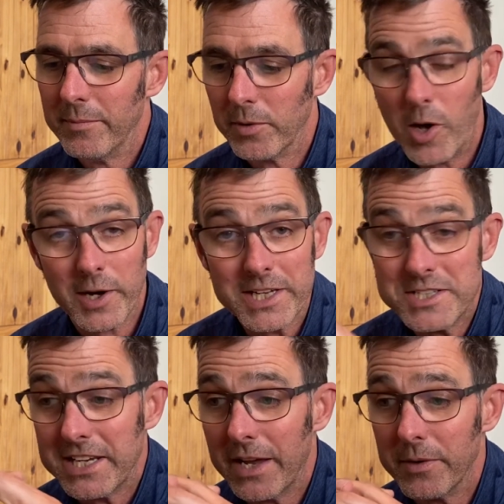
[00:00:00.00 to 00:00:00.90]
belonging
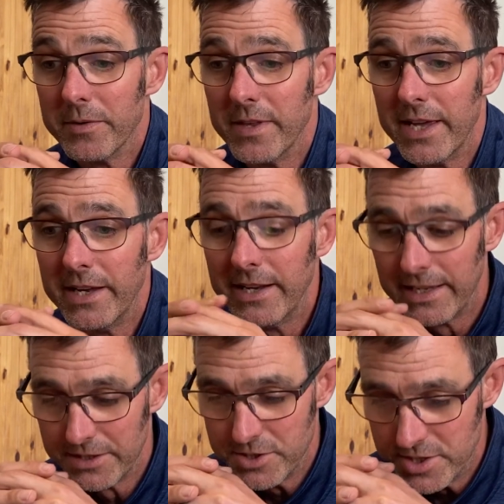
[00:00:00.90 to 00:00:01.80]
together then
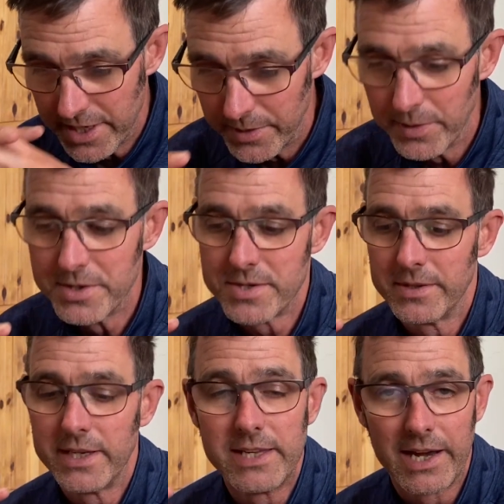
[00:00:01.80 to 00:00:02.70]
in
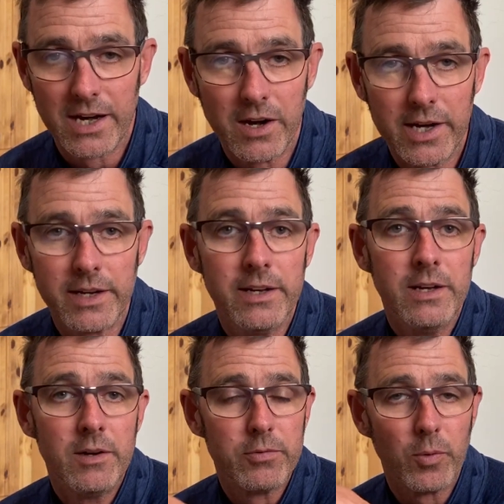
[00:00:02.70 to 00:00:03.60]
generously caring
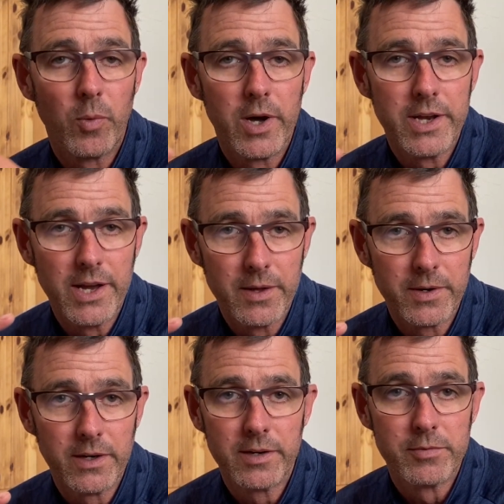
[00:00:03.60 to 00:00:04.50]
for one
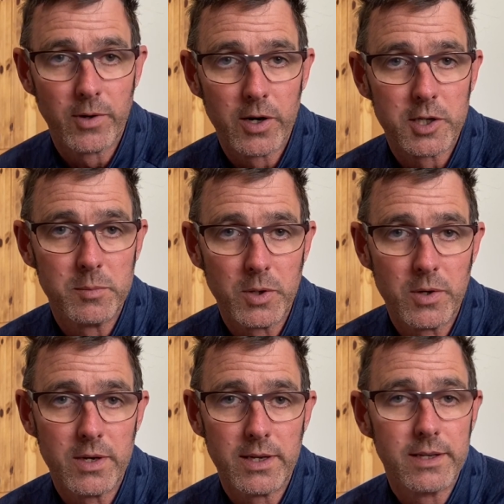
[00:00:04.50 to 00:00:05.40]
another and for our
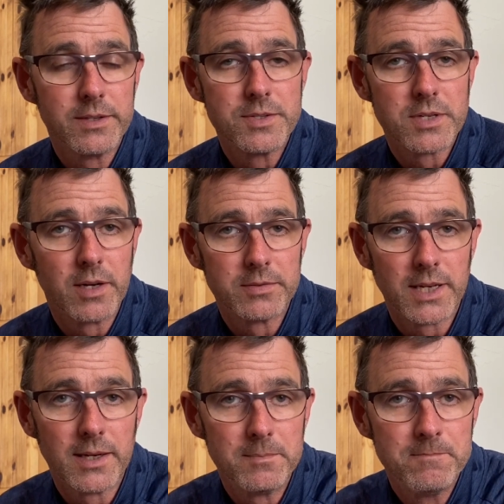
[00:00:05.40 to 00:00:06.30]
community in this tough
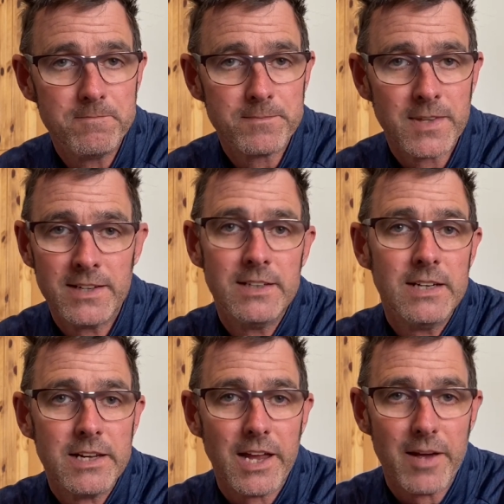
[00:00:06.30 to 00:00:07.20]
time.
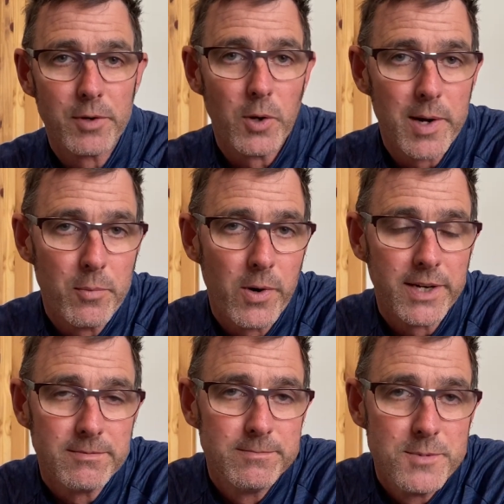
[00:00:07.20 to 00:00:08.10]
You have a great
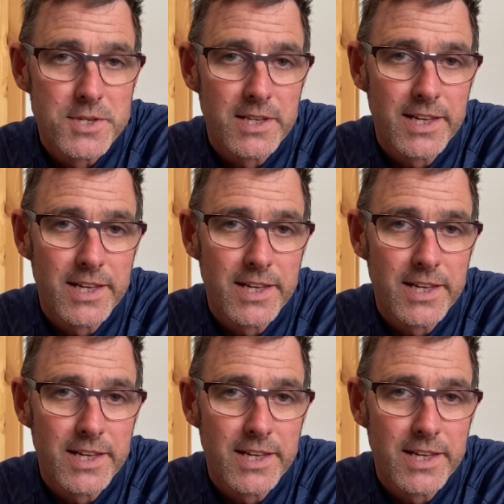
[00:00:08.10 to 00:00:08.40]
morning. See you